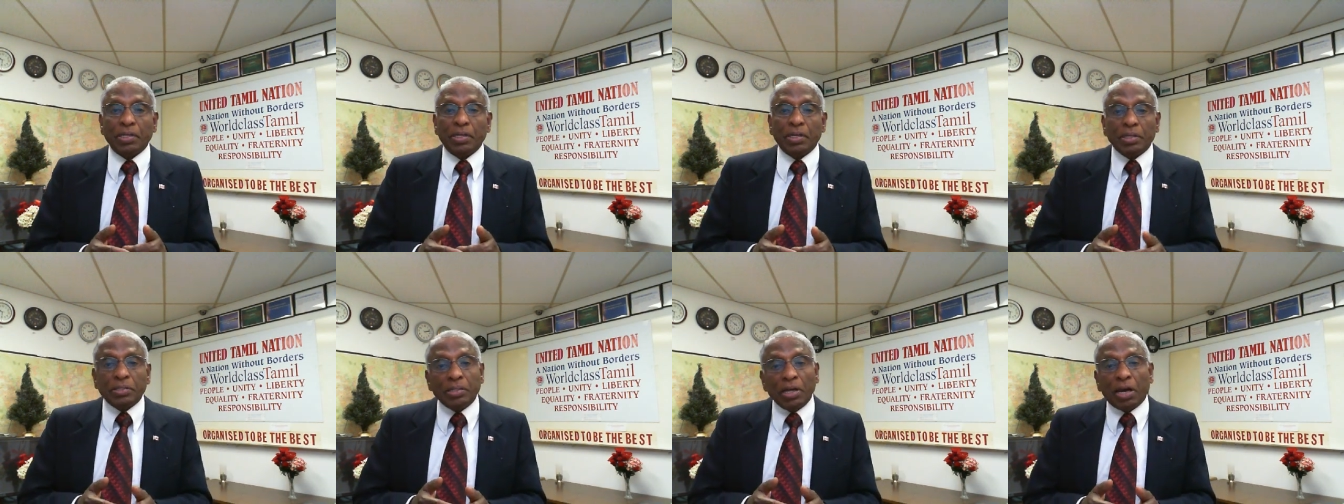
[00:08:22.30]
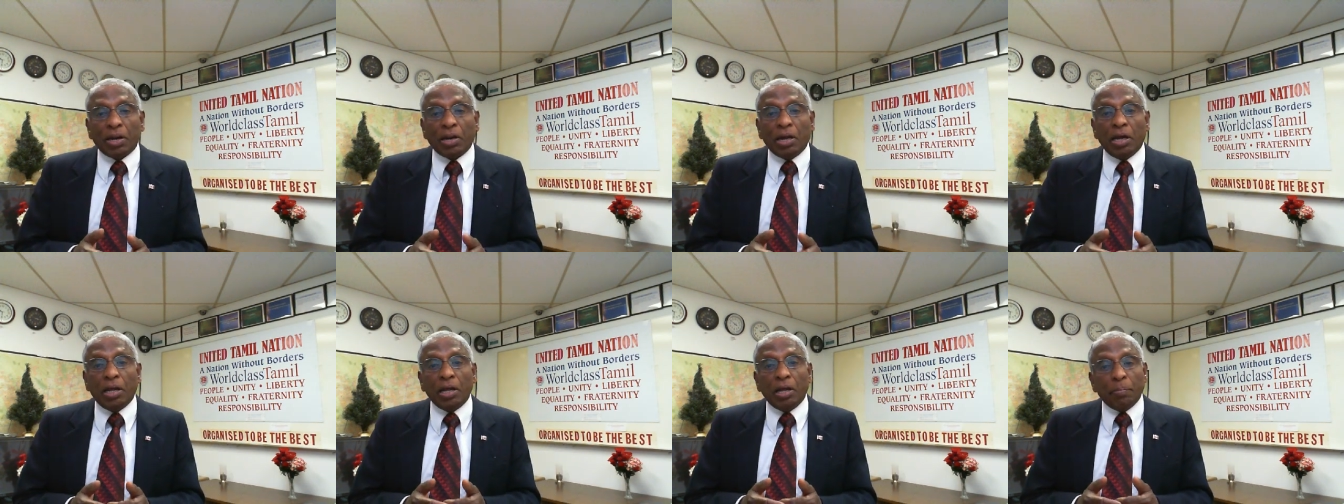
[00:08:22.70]
There
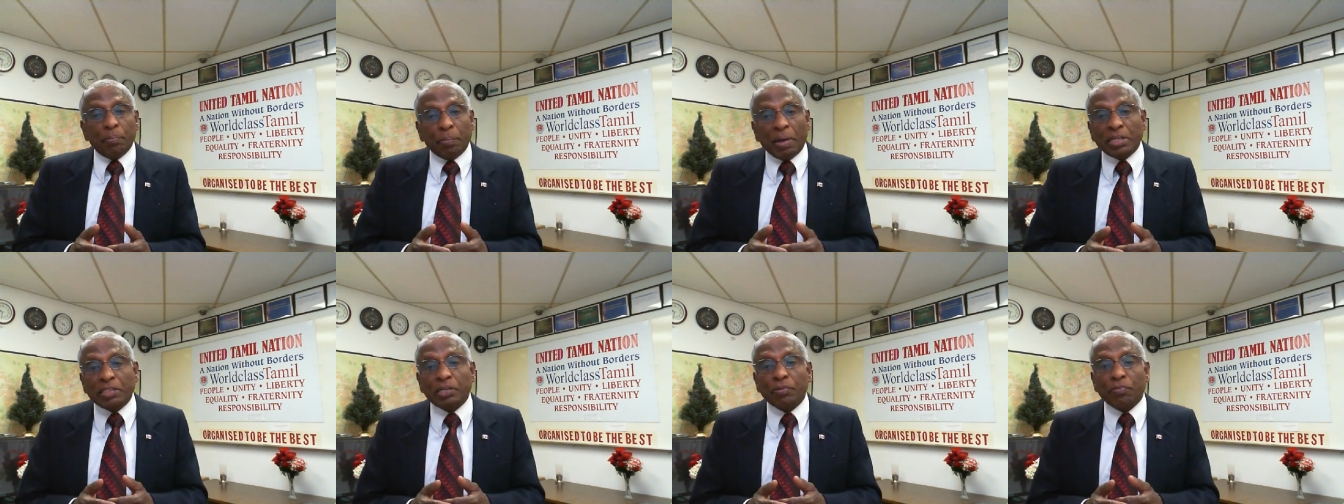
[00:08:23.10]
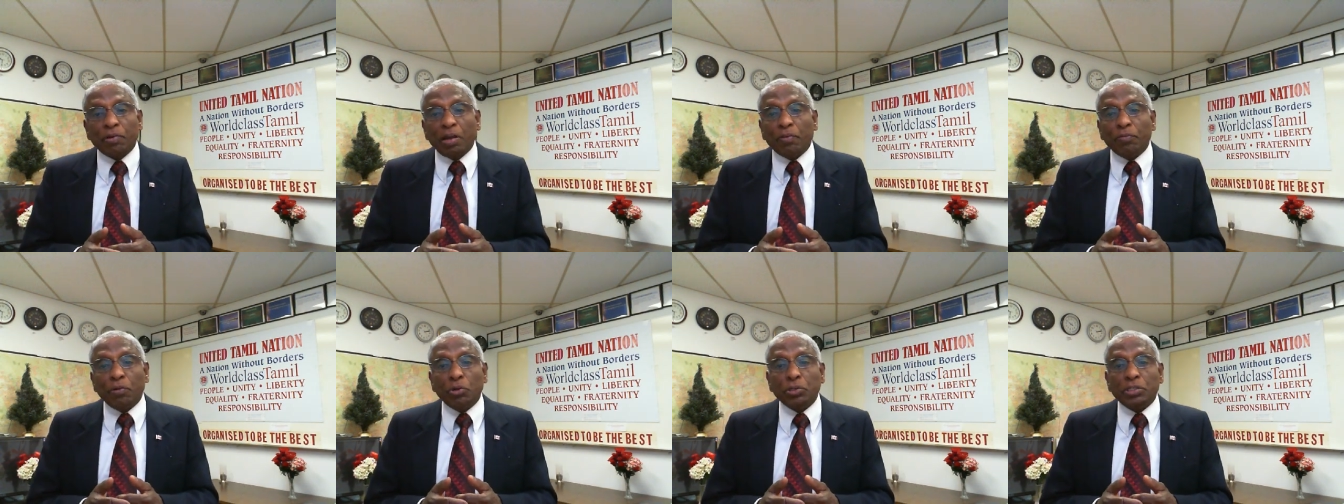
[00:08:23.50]
are massive
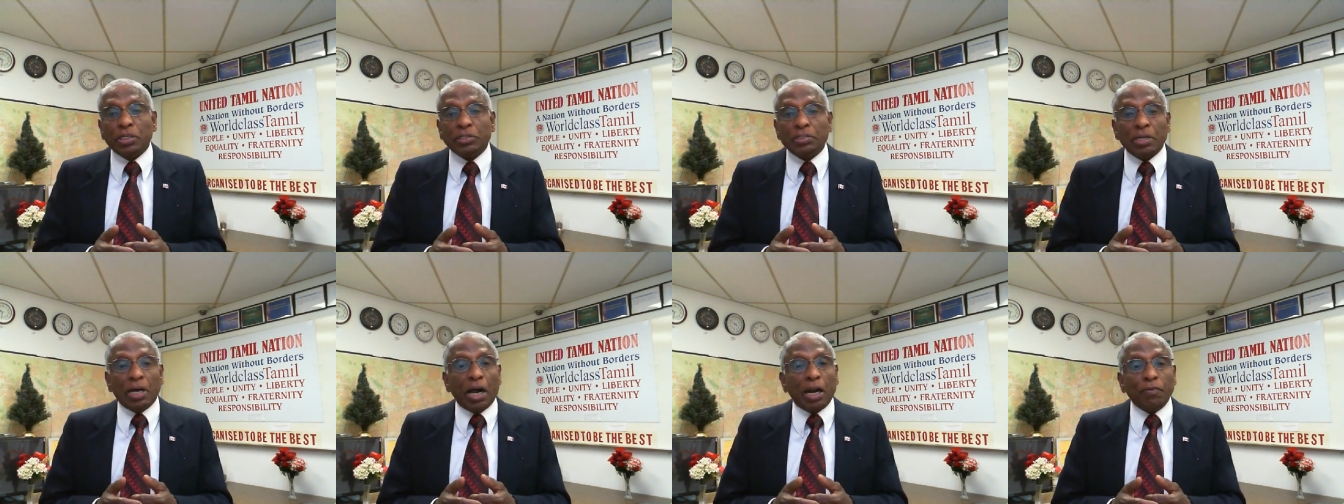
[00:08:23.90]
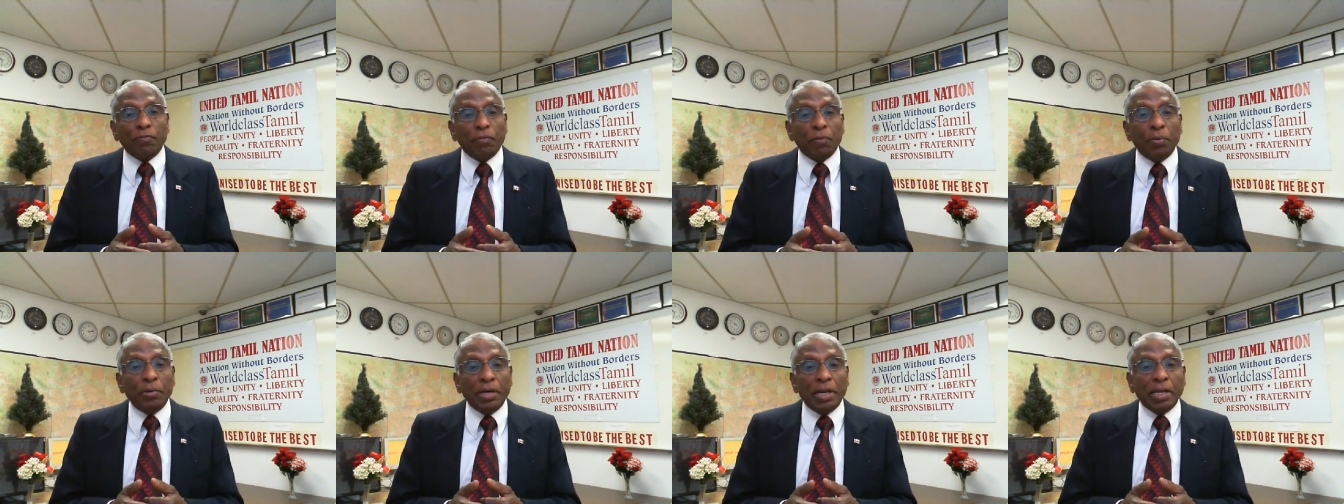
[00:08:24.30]
revolutions
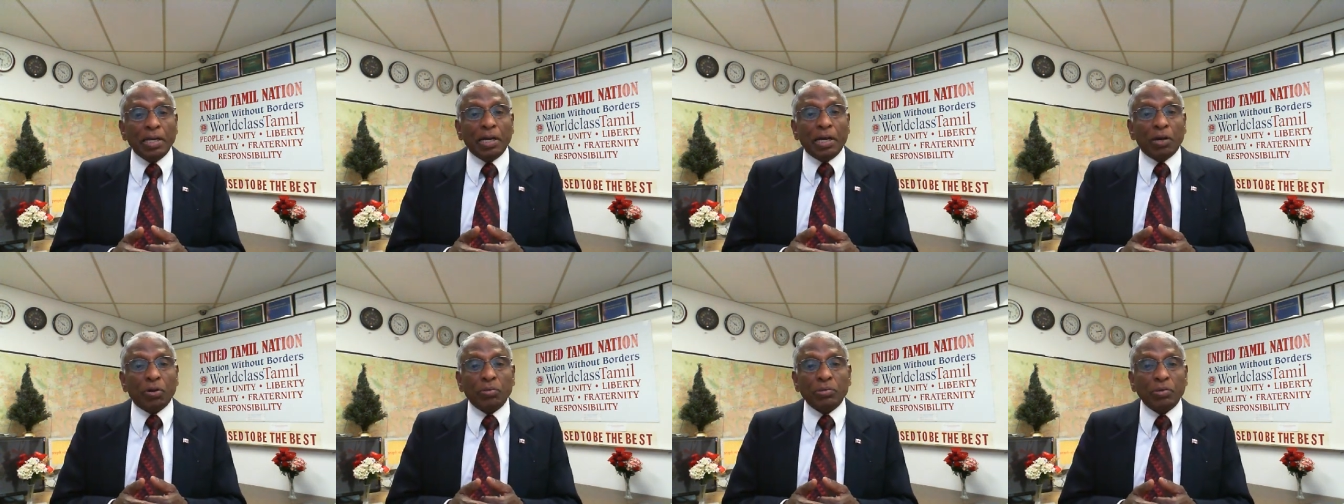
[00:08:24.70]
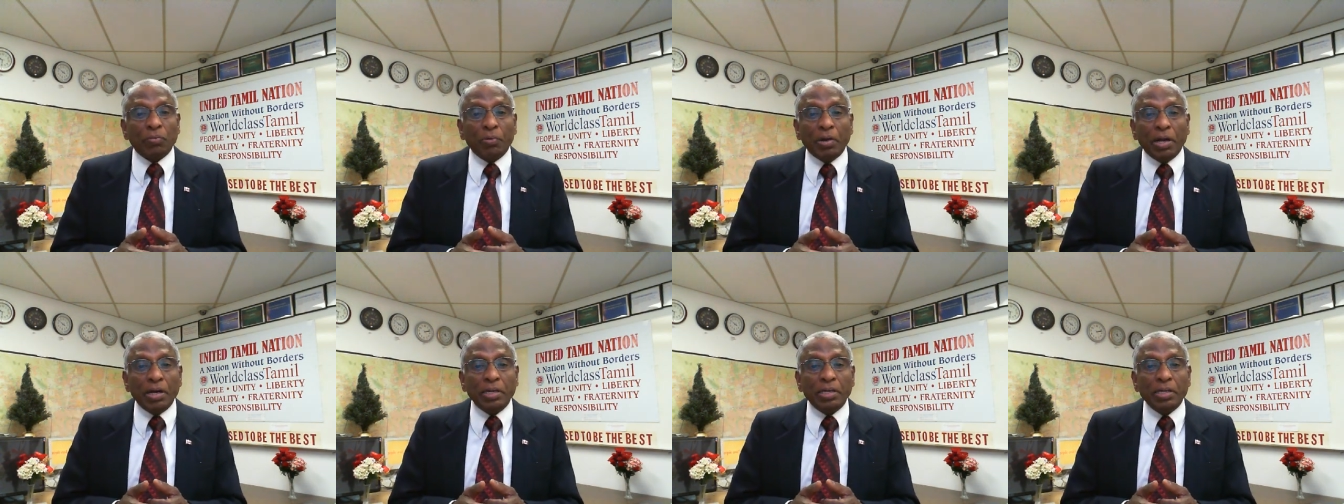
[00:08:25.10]
unfolding around the
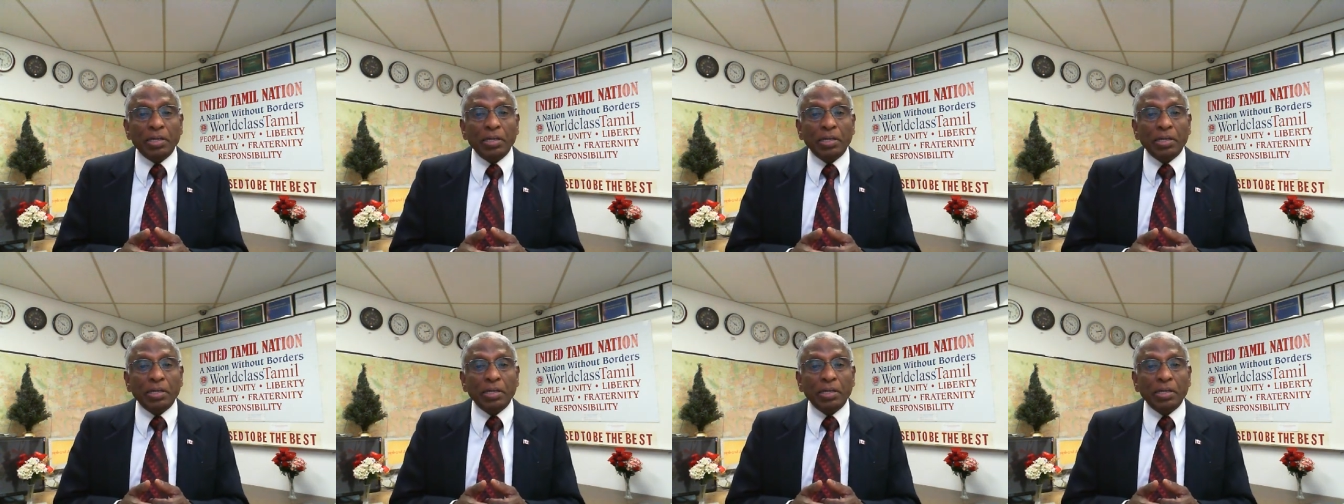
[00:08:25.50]
world